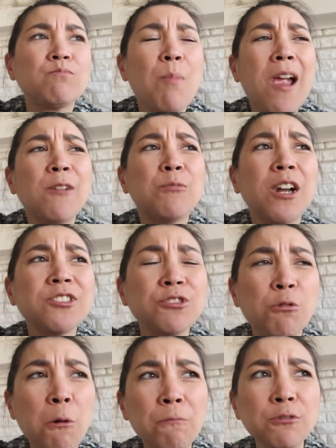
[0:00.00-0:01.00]
Man, why
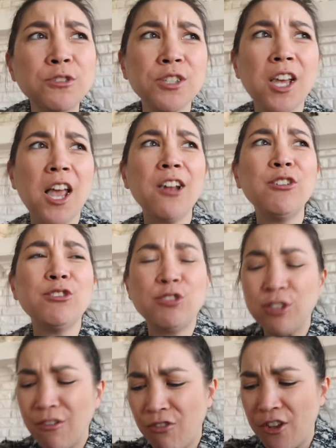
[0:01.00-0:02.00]
doesn't Whole Foods in Canada
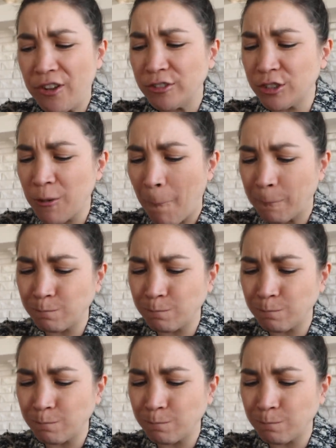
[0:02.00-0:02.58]
serve this?